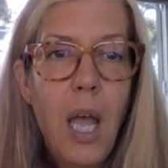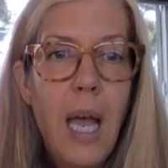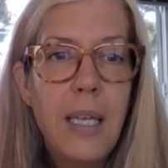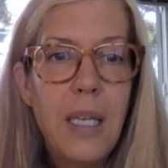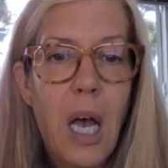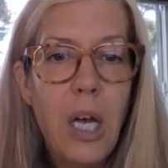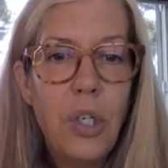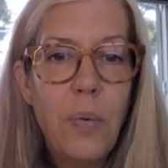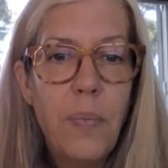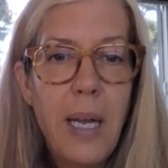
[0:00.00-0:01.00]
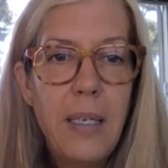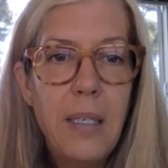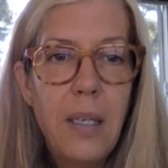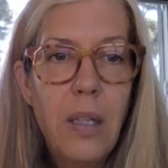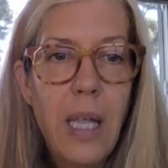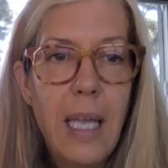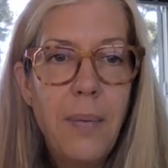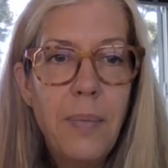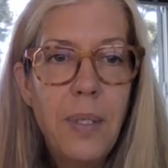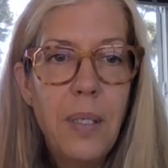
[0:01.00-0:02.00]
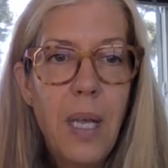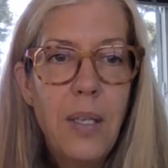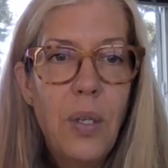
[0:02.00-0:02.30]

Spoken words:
has undermined claims.